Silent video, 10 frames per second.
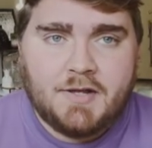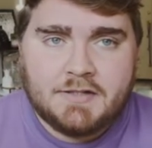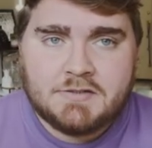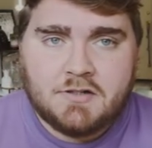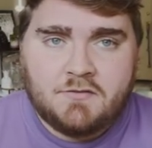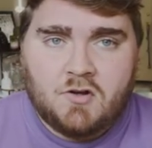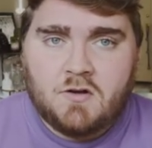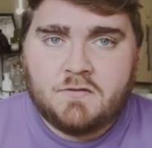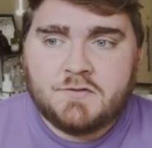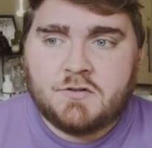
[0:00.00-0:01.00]
has
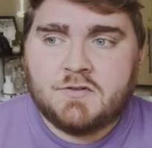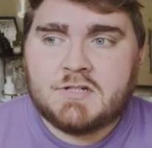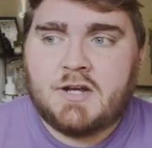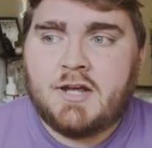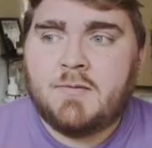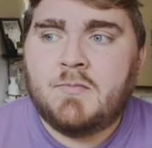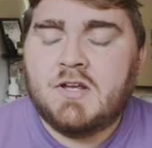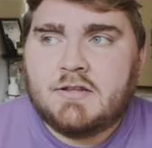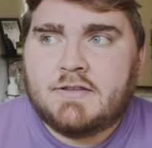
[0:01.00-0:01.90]
evolved over time,